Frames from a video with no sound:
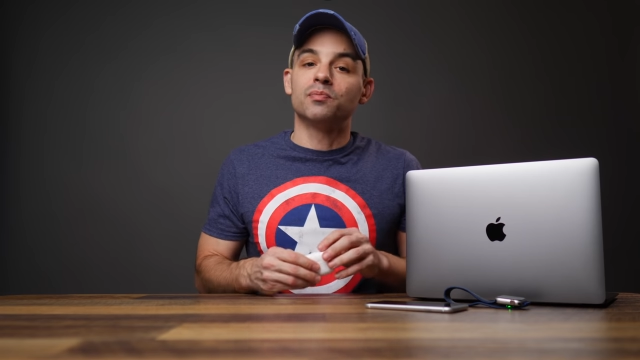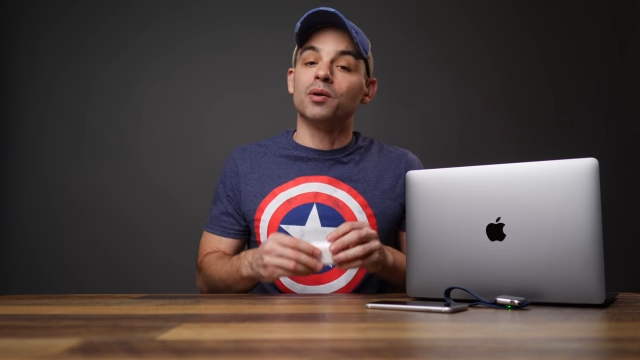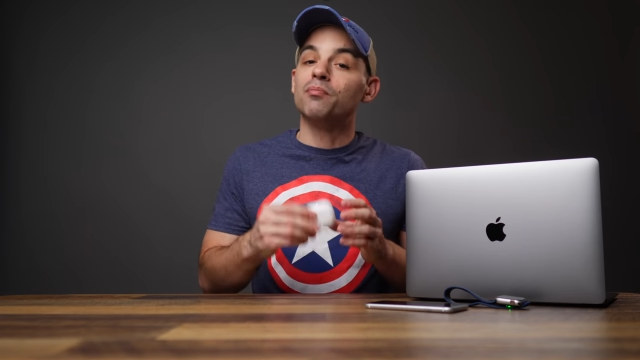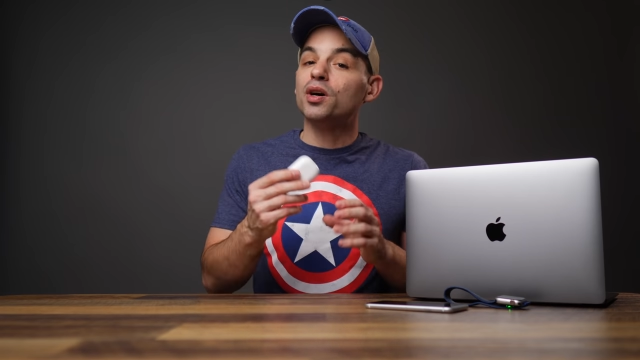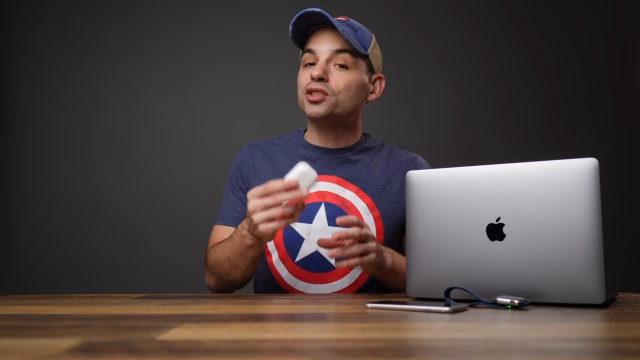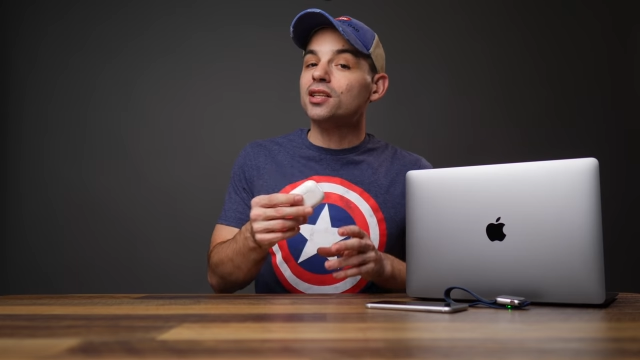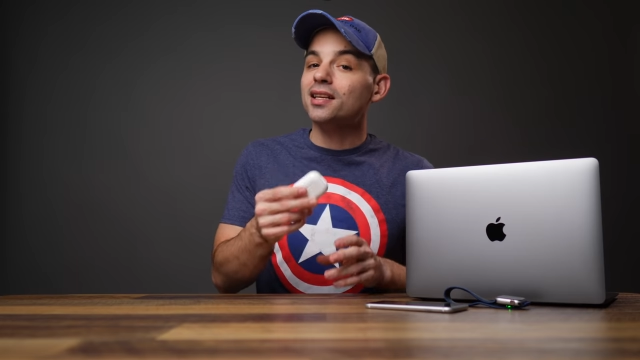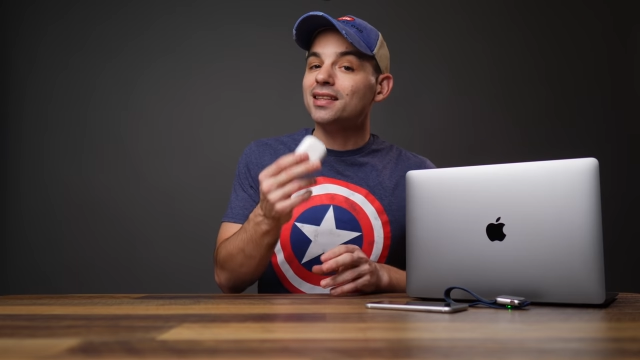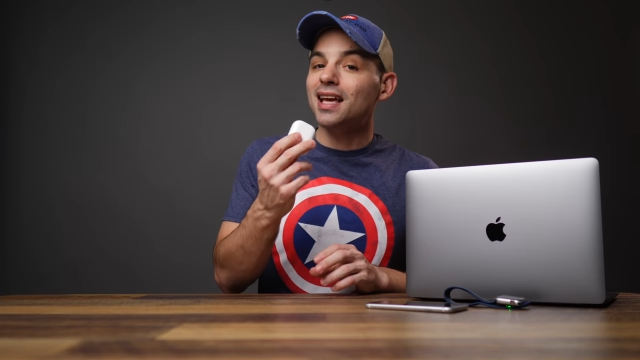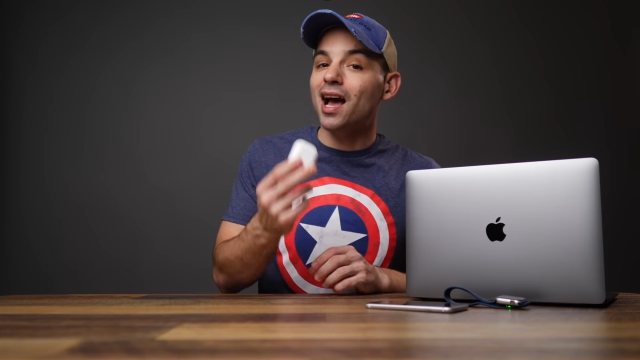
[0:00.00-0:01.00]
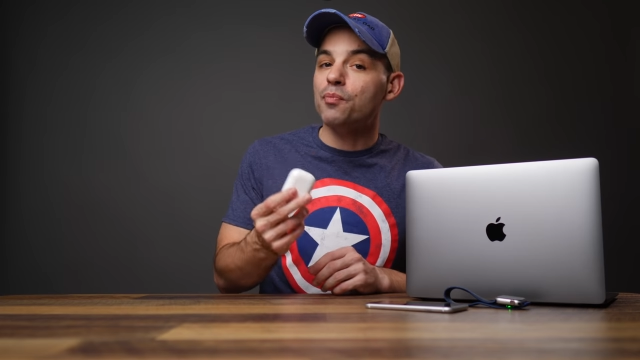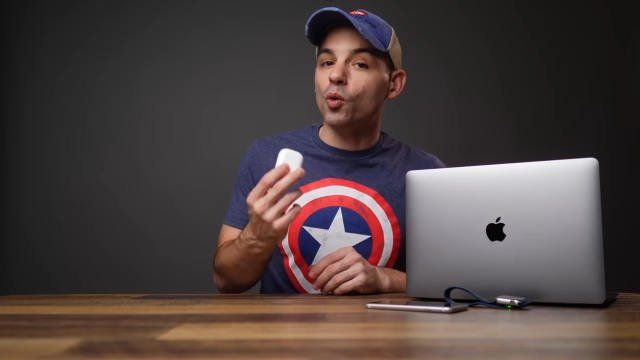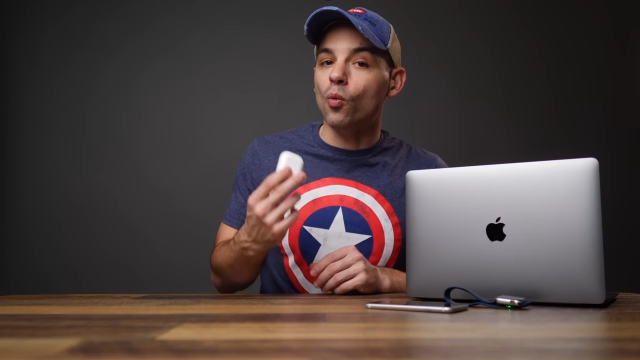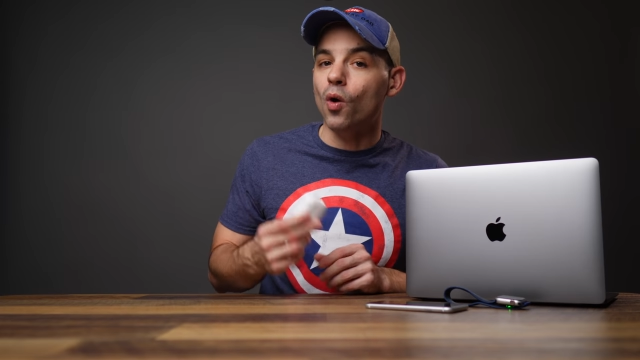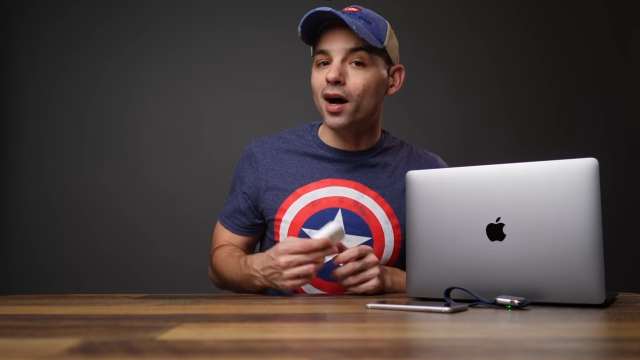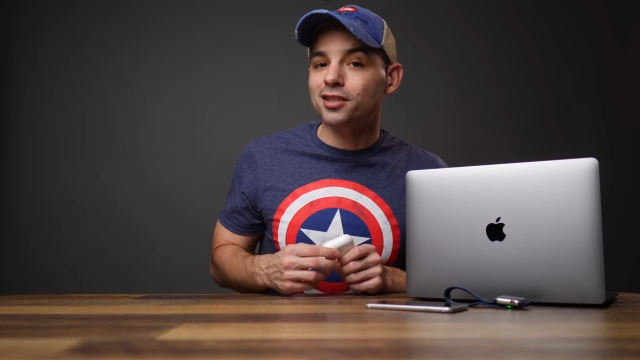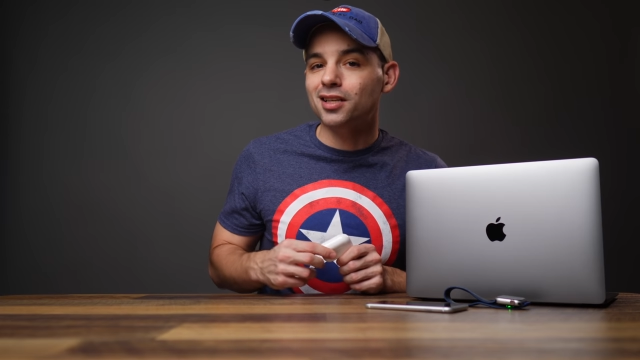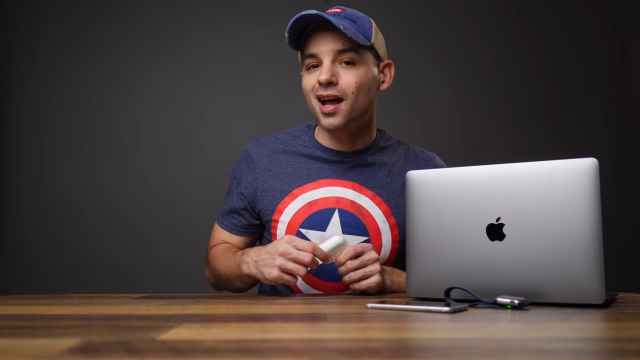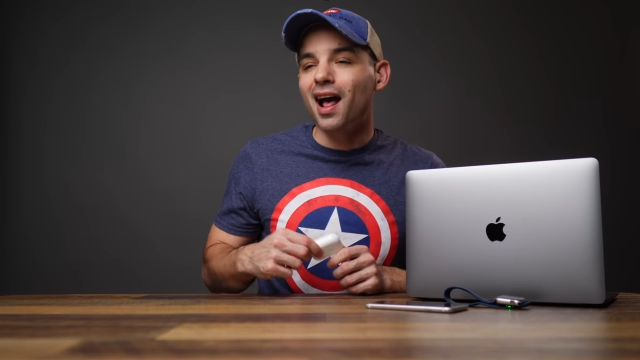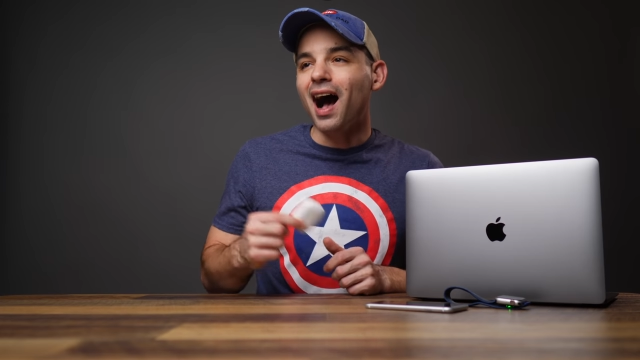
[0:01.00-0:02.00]
But much like the Apple Watch,
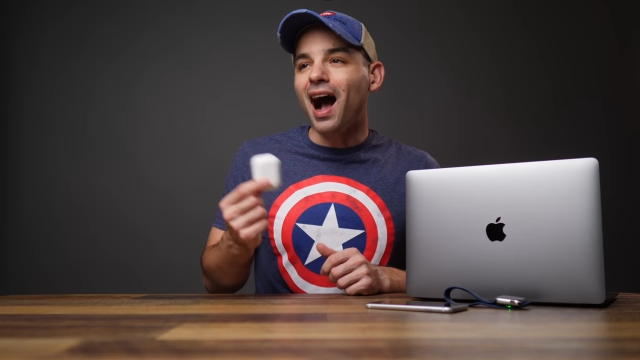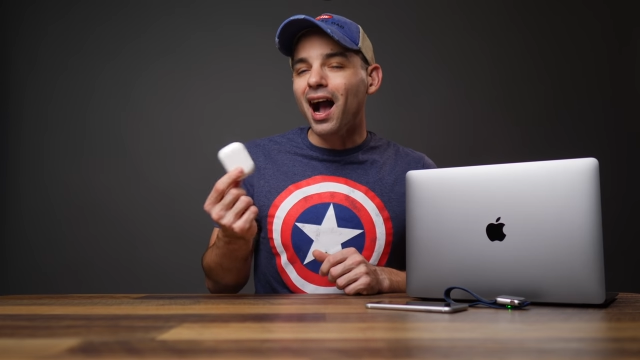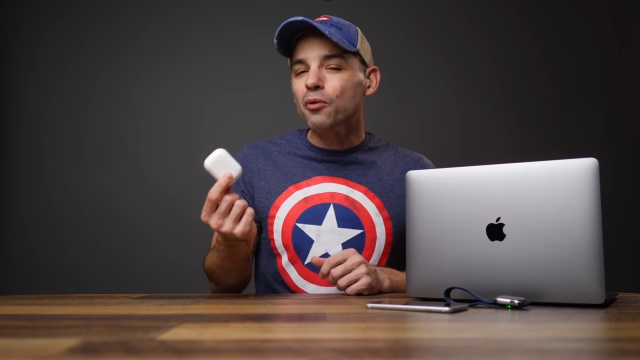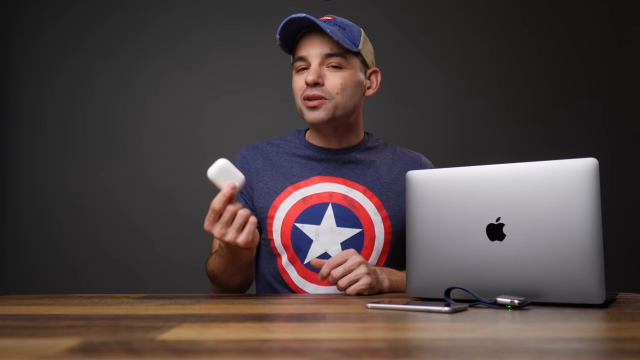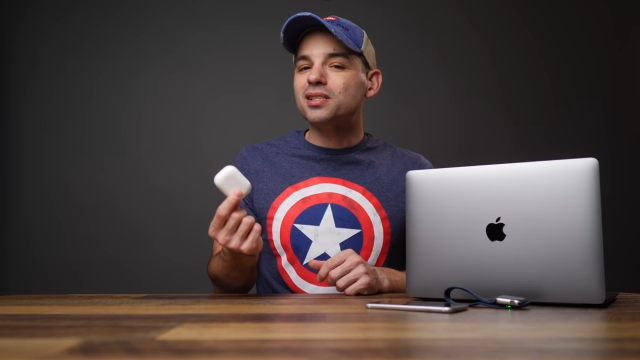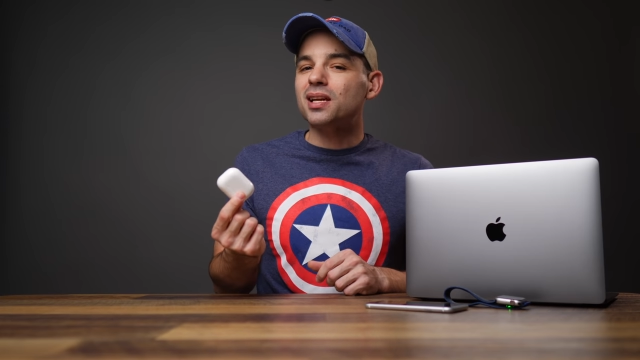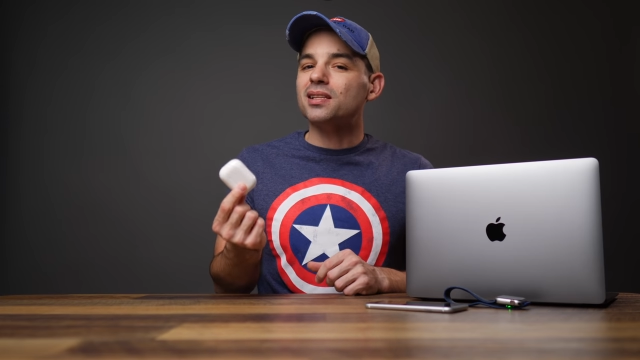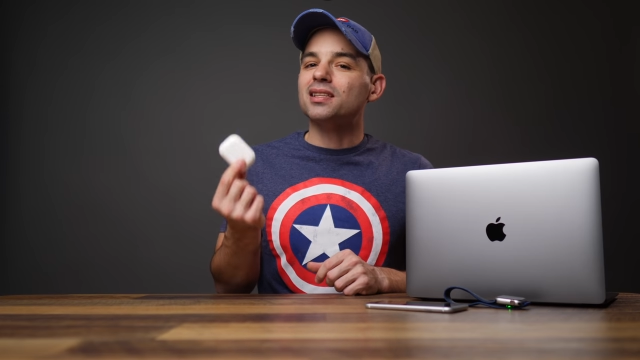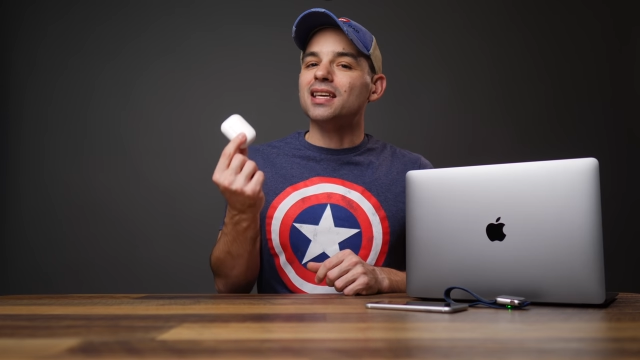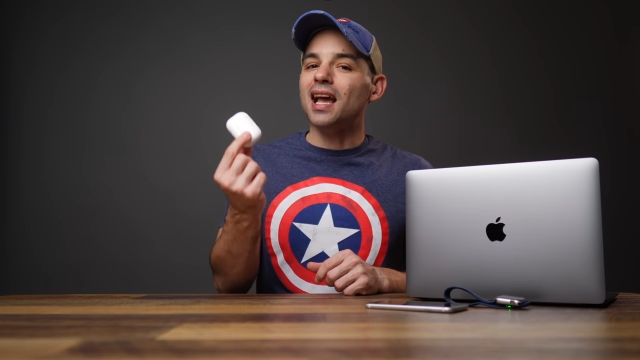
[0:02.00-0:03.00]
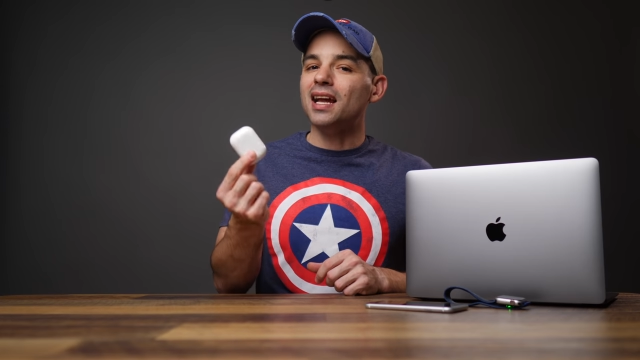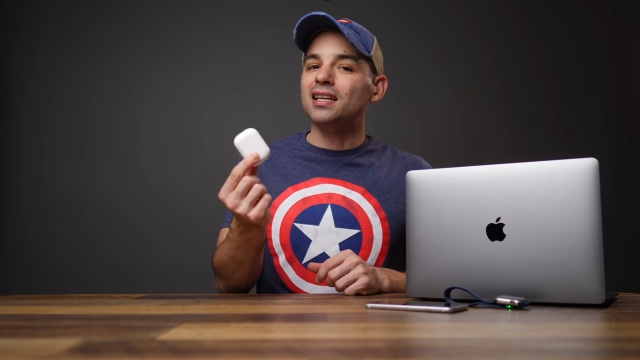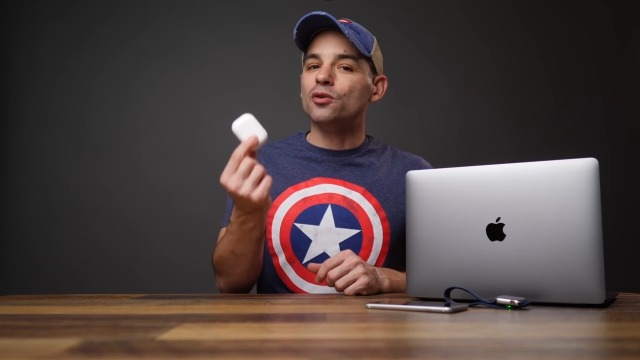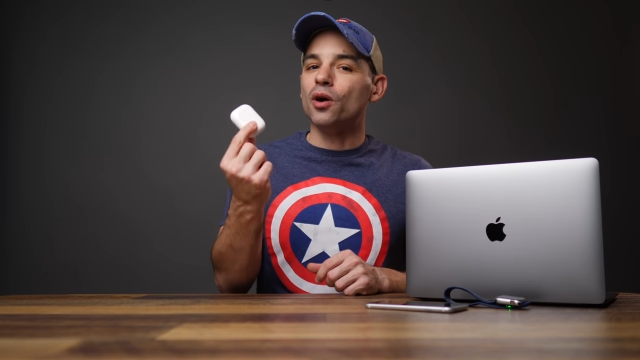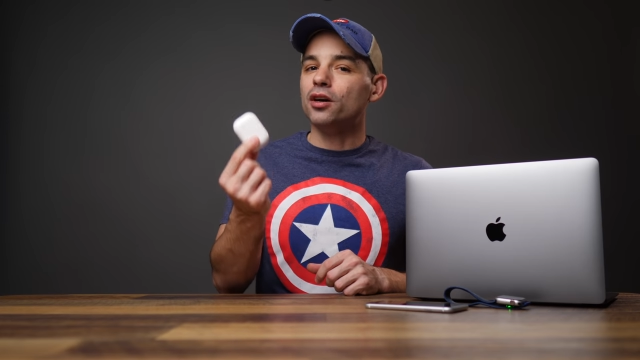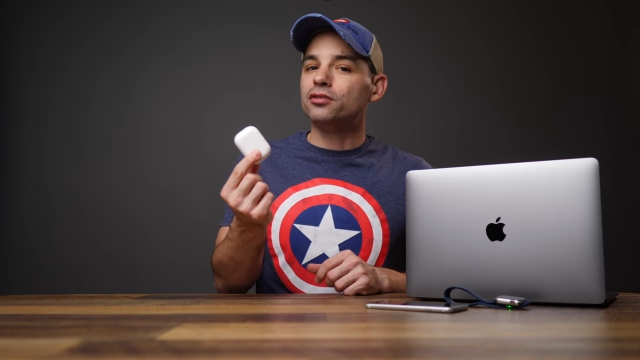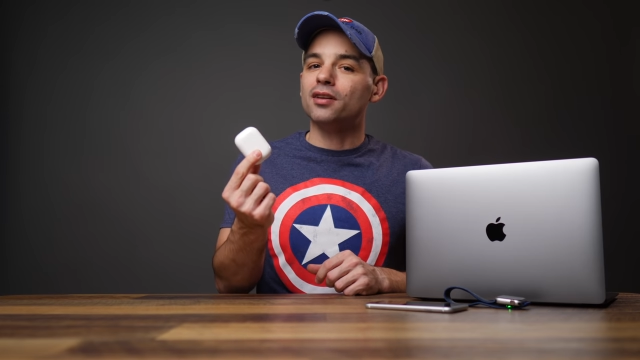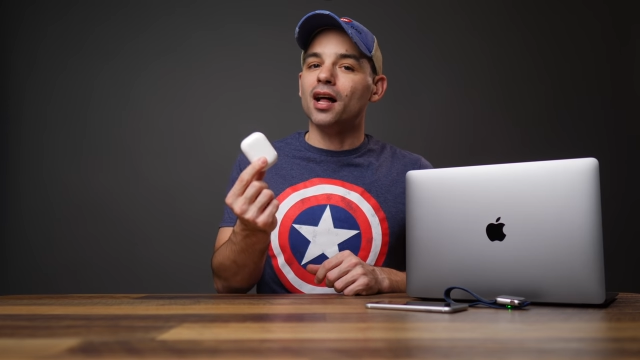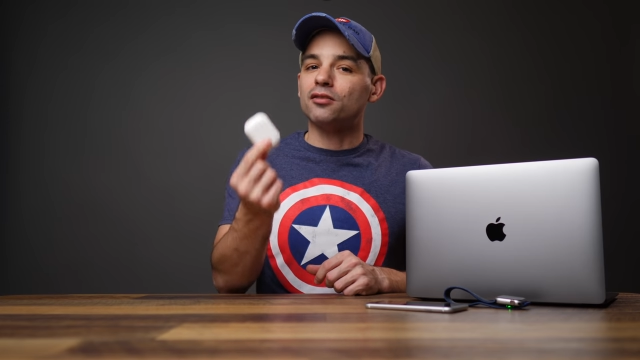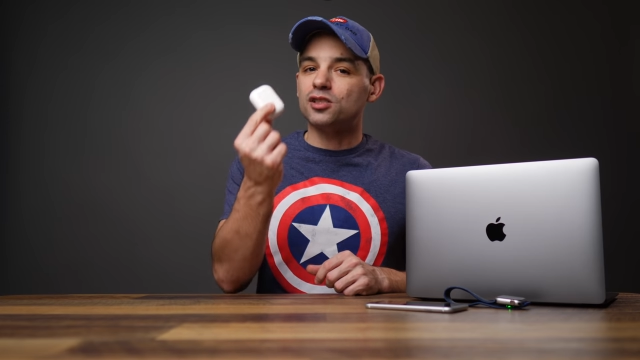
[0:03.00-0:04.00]
I would say that the eighty to one hundred
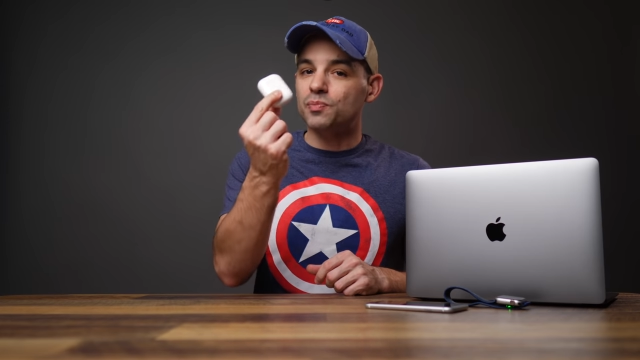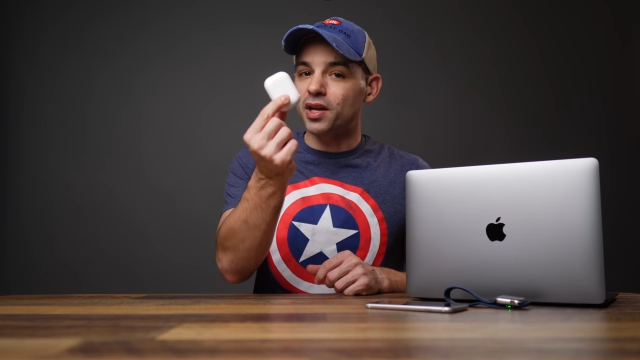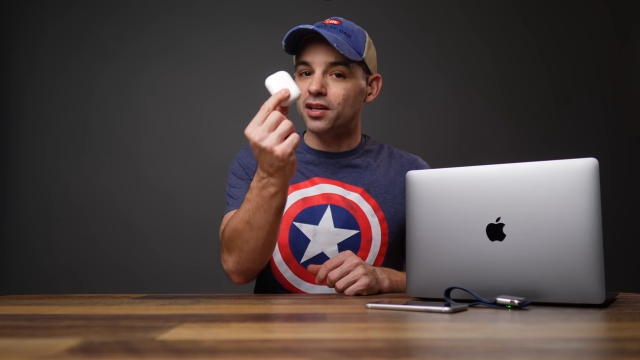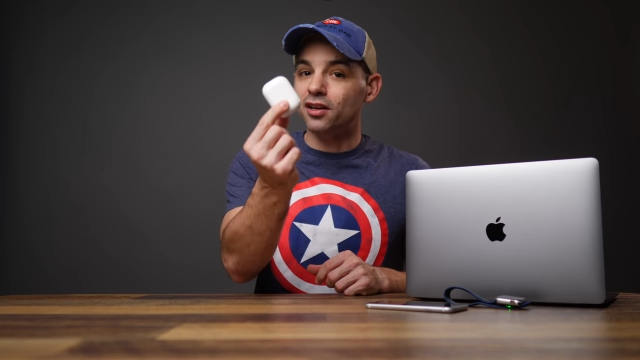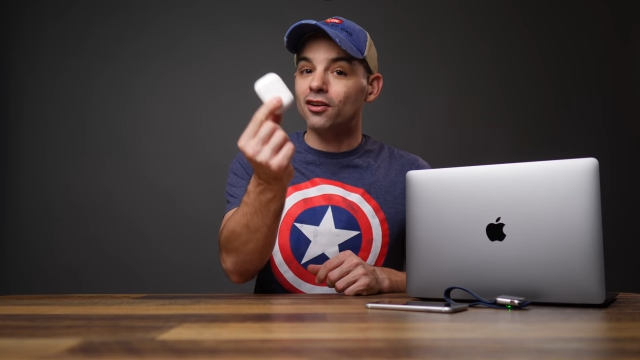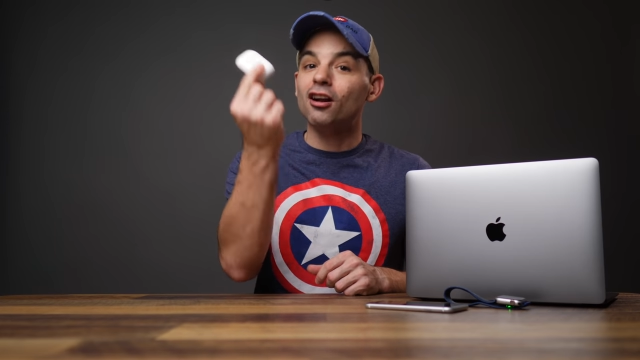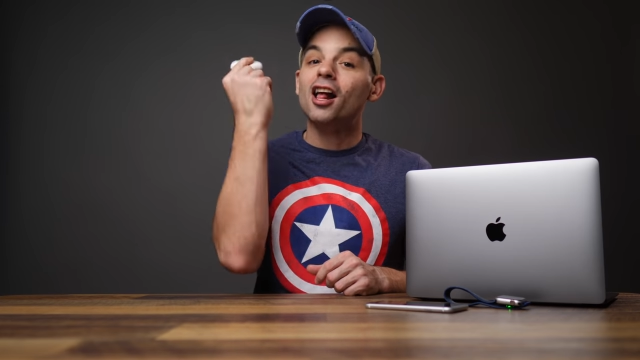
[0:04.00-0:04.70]
dollars spent here